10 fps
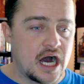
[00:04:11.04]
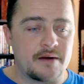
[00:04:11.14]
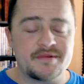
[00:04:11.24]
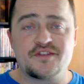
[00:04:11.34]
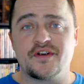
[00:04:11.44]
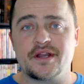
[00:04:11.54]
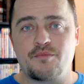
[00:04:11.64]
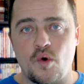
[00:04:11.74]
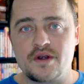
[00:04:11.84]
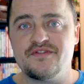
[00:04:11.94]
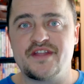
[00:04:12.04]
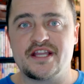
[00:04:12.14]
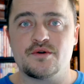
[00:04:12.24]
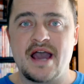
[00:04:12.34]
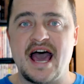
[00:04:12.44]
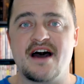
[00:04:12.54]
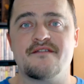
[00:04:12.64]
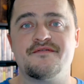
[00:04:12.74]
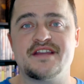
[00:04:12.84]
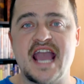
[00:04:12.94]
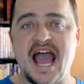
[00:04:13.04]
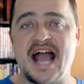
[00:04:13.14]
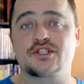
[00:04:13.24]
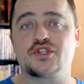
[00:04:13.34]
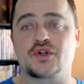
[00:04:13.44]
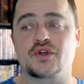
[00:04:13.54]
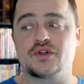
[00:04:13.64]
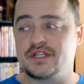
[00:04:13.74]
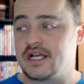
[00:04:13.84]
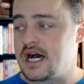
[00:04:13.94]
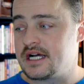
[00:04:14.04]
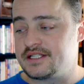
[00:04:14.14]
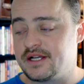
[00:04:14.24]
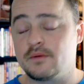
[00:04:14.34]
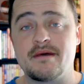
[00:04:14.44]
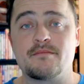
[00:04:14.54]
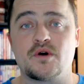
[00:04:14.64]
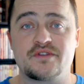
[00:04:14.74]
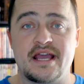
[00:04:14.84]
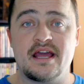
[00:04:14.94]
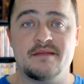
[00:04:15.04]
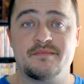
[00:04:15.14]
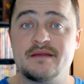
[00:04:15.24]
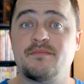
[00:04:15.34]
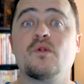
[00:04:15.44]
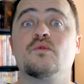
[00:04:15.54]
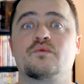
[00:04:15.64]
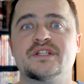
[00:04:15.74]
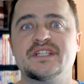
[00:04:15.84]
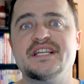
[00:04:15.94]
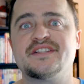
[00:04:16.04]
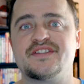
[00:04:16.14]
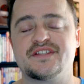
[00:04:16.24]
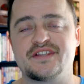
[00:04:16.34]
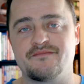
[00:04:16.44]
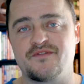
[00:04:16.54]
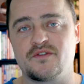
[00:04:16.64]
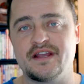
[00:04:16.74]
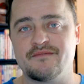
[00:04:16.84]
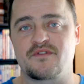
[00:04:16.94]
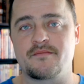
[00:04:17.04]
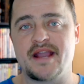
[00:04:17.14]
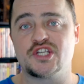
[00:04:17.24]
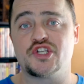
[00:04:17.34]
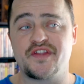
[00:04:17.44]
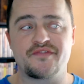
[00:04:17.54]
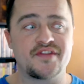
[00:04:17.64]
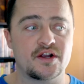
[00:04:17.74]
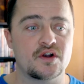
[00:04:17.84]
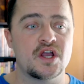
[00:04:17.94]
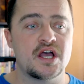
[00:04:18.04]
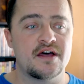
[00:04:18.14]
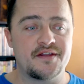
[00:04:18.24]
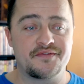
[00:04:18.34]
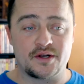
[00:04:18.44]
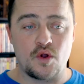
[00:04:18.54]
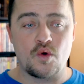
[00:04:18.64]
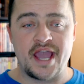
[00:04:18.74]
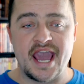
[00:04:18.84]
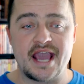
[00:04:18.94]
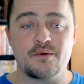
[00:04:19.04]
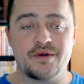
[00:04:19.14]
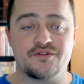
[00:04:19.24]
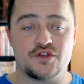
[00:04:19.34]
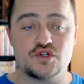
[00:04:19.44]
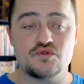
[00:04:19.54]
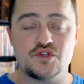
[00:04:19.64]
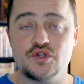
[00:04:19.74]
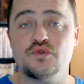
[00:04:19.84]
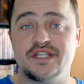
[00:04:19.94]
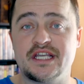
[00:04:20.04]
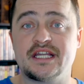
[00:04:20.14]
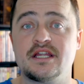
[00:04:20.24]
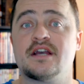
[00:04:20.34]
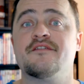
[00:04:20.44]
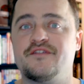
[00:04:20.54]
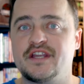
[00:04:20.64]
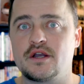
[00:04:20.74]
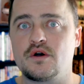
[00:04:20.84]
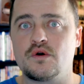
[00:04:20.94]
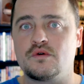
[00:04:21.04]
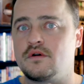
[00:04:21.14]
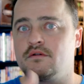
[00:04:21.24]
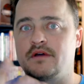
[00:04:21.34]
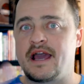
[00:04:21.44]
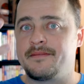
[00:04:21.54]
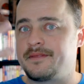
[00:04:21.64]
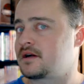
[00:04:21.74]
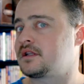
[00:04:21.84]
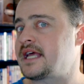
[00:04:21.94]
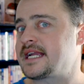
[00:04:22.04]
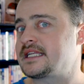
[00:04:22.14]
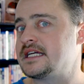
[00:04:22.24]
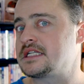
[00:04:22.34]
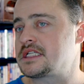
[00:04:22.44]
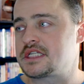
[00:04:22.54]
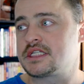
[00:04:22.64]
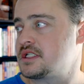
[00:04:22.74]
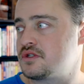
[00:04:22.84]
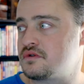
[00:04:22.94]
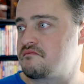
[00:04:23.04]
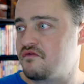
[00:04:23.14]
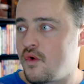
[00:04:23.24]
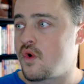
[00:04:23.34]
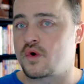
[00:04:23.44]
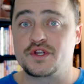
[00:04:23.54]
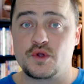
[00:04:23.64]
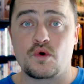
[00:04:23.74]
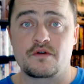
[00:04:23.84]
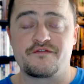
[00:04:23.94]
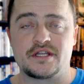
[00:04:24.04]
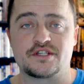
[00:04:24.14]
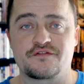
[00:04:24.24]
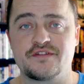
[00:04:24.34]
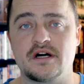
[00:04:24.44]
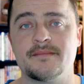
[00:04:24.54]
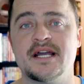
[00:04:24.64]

It's very important that you have the actor deal memos and people release this information, that they're okay with you using video and their likeness for your feature film.